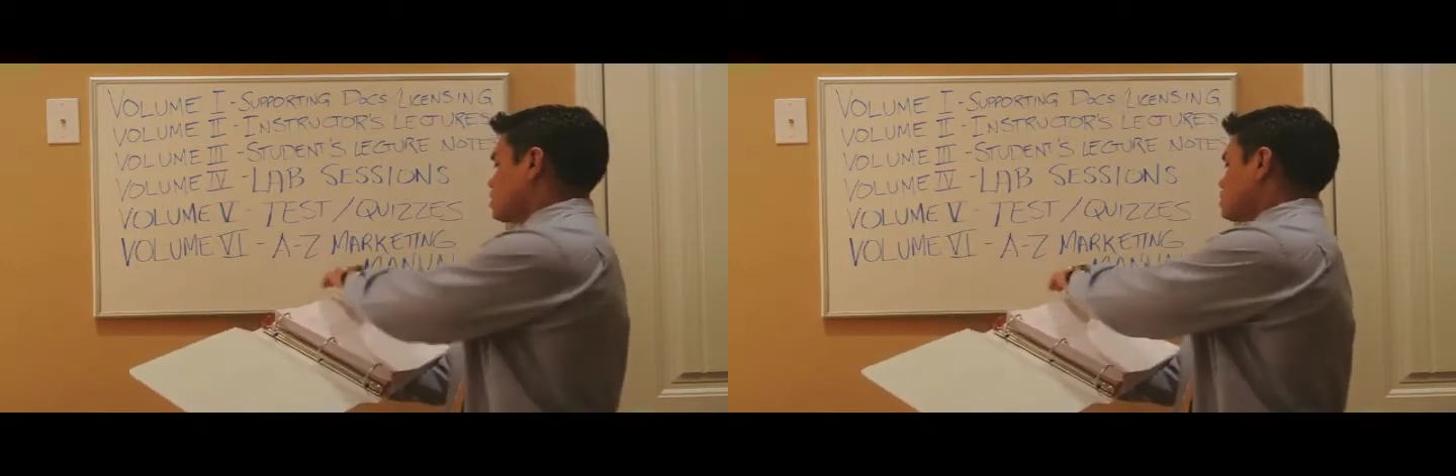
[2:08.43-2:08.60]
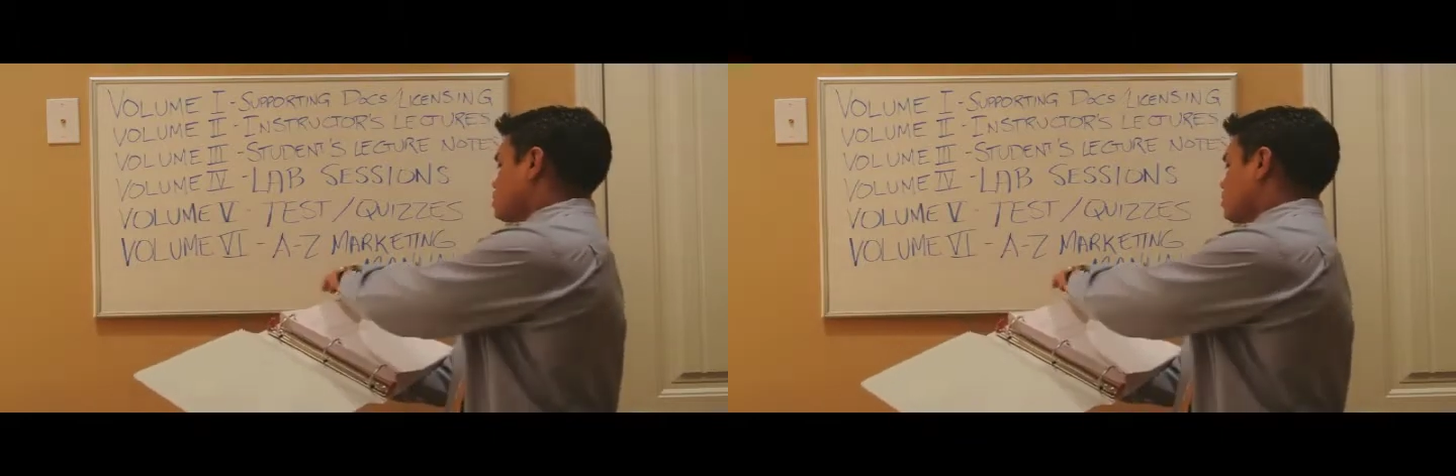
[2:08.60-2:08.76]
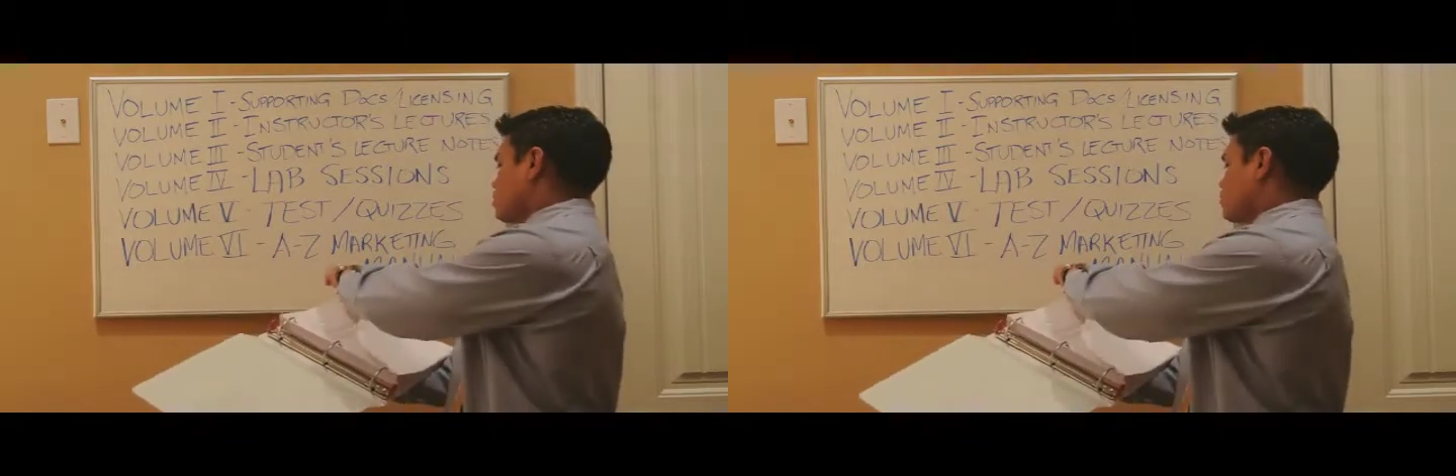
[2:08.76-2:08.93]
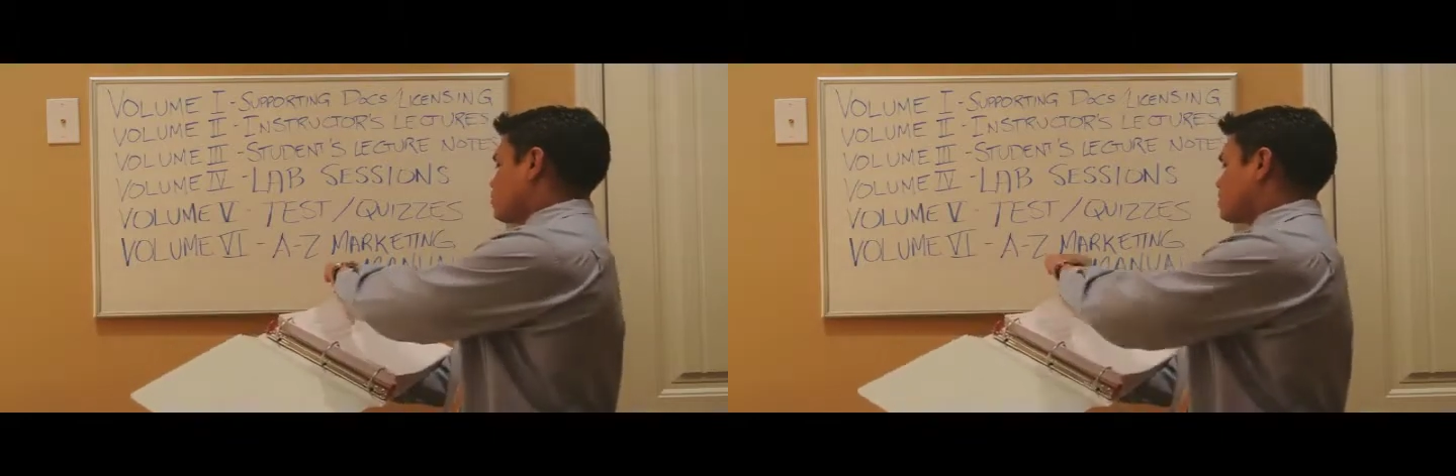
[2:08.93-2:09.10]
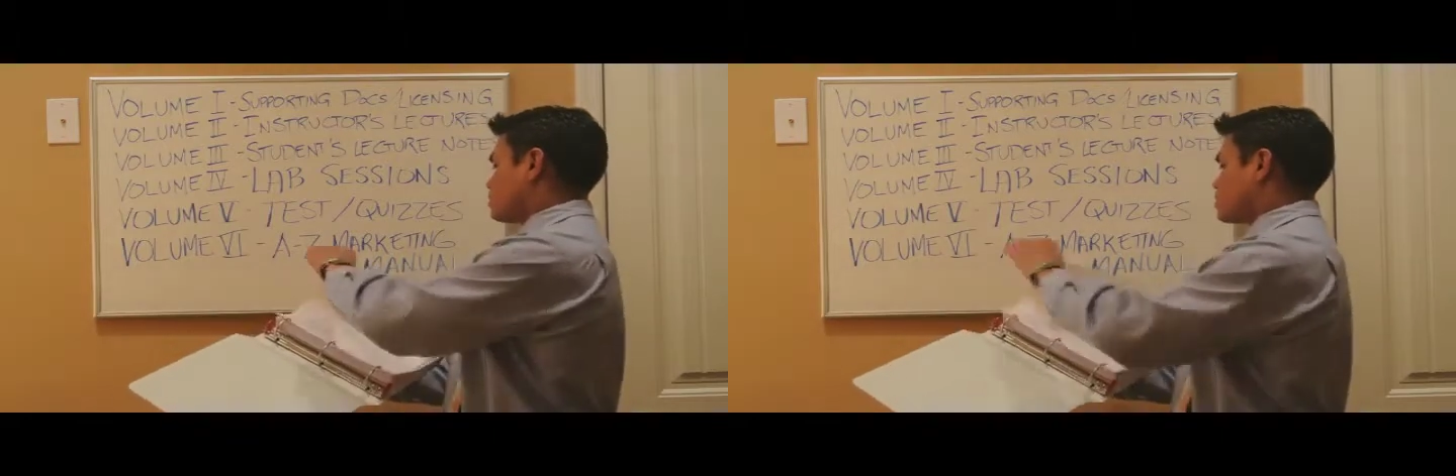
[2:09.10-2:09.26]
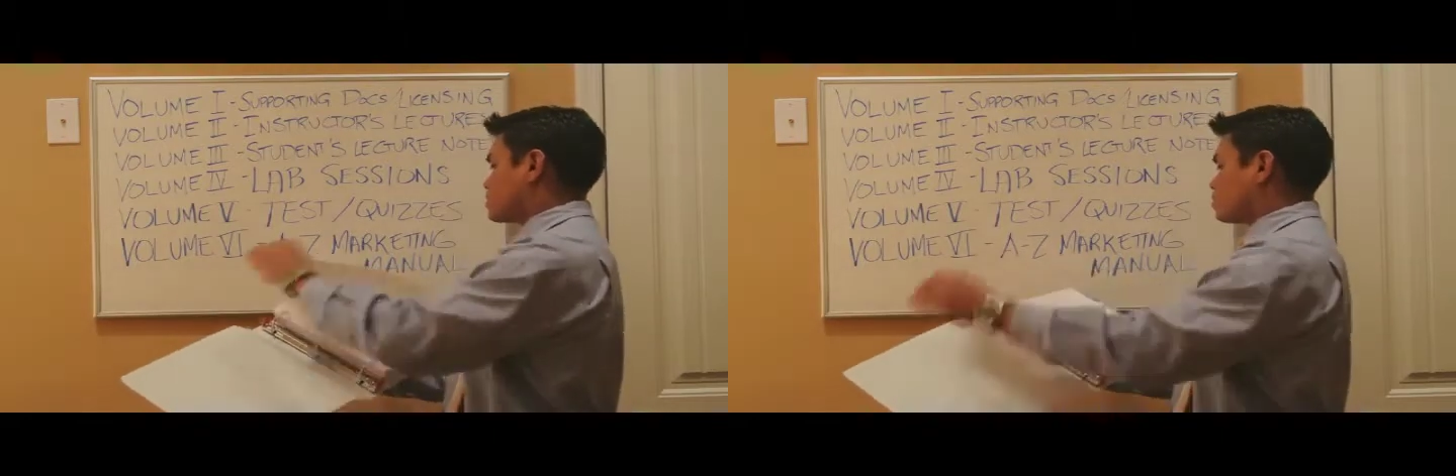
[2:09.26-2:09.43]
So if you
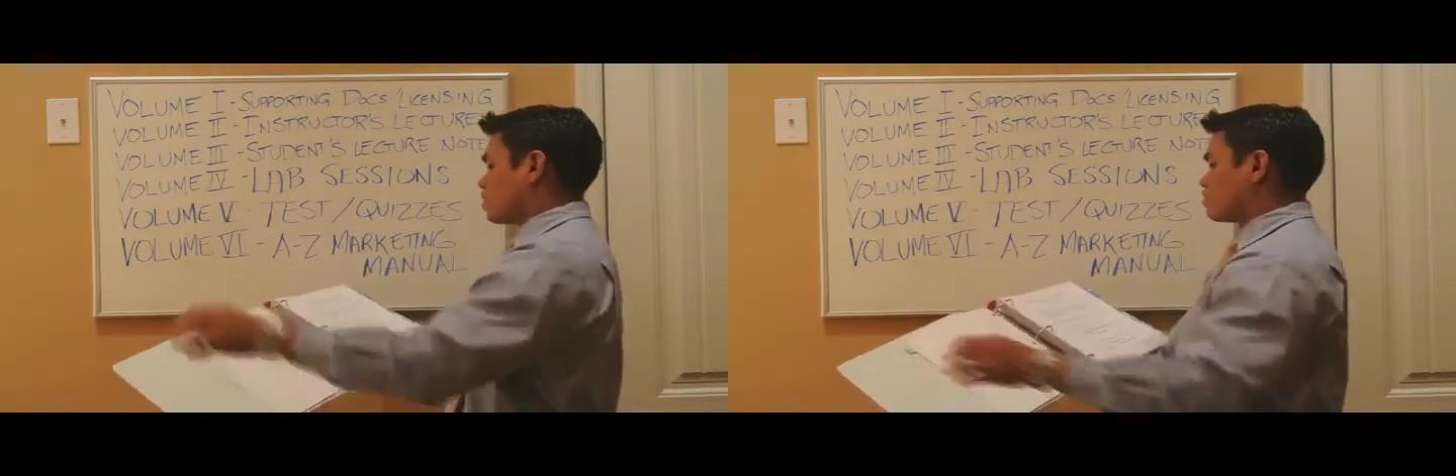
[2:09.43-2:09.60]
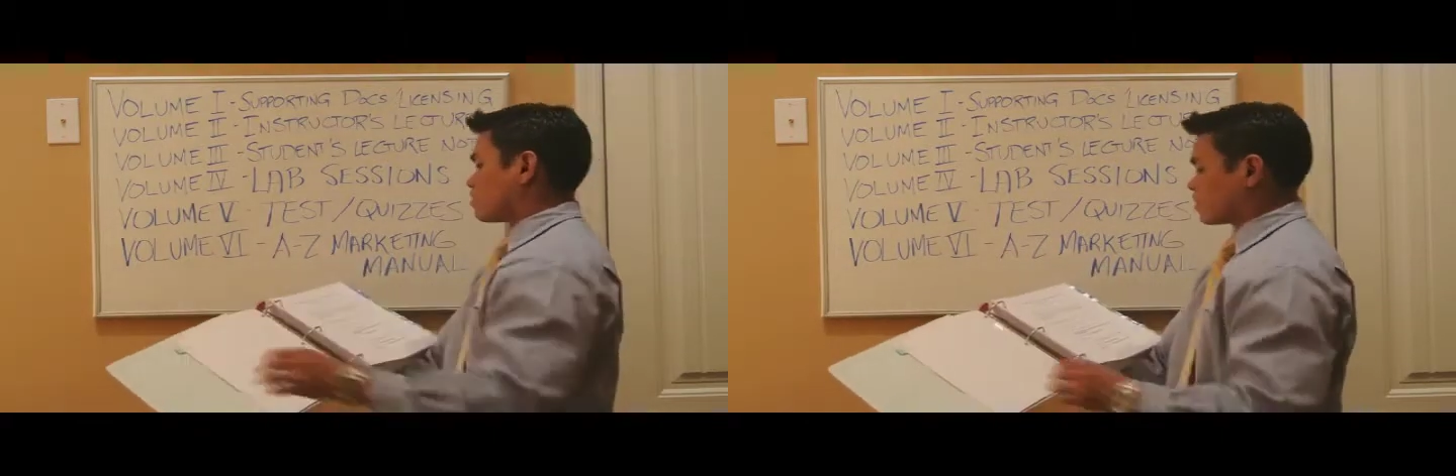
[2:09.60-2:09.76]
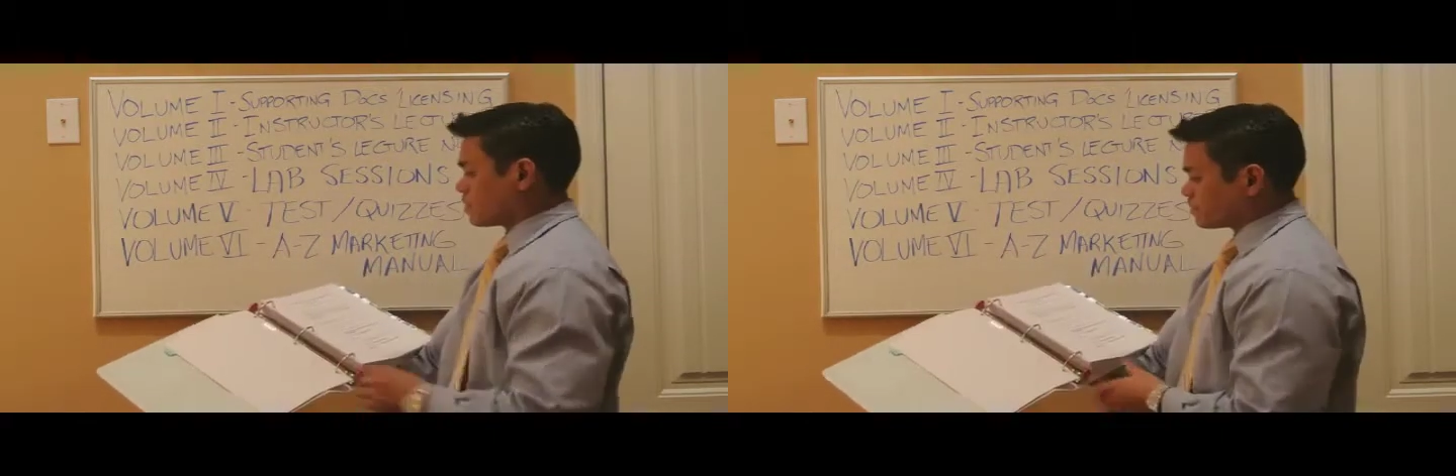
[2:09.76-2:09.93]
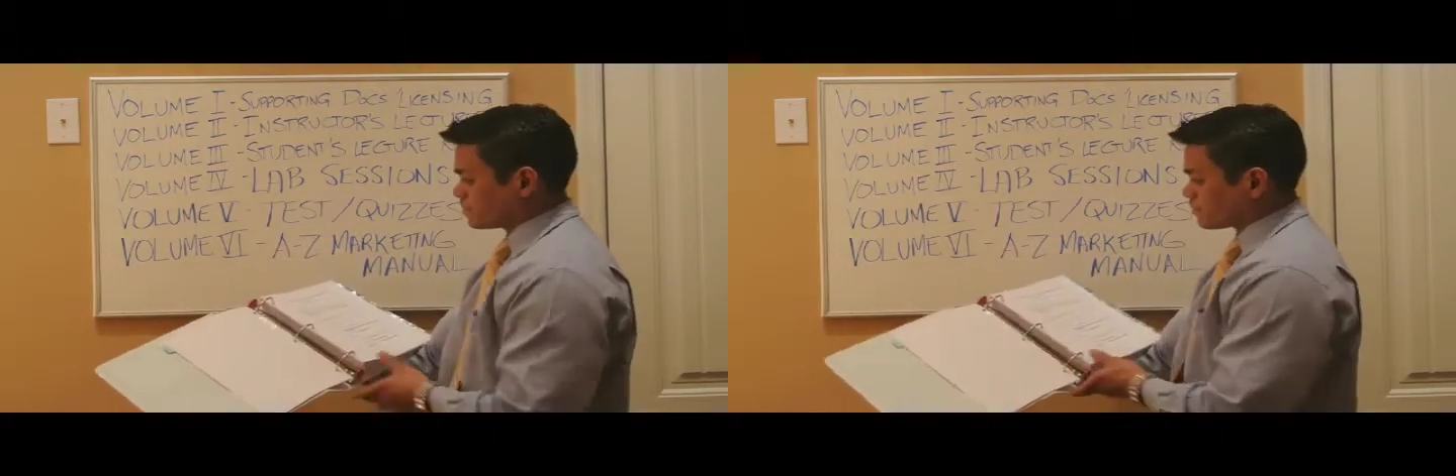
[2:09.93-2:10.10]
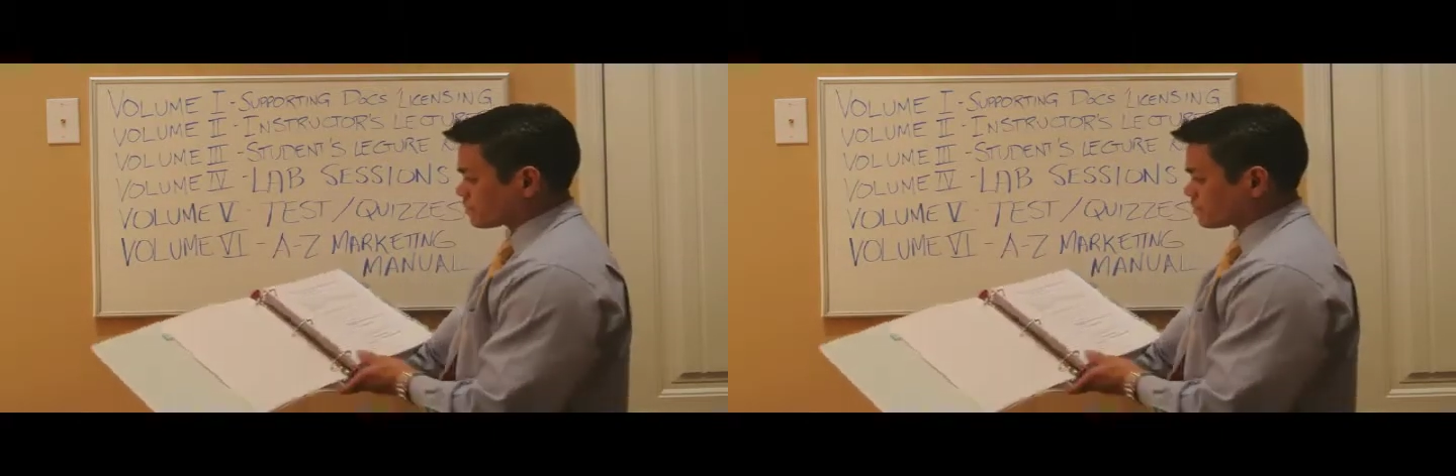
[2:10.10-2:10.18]
flip this over,